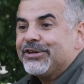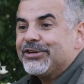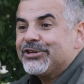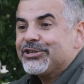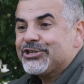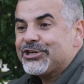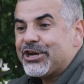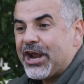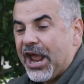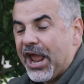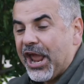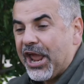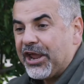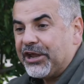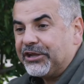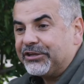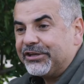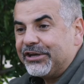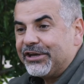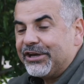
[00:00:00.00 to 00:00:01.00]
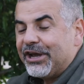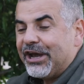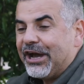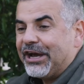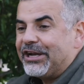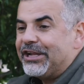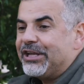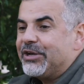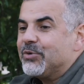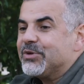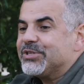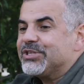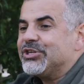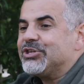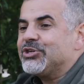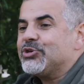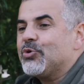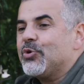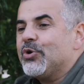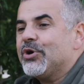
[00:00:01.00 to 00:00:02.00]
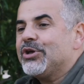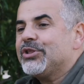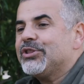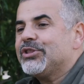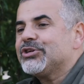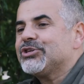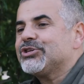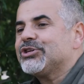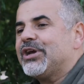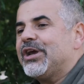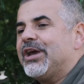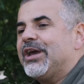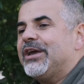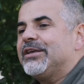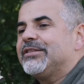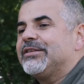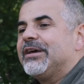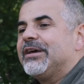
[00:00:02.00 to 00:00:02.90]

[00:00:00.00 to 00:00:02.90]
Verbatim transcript: shade, and he was enjoying the shade.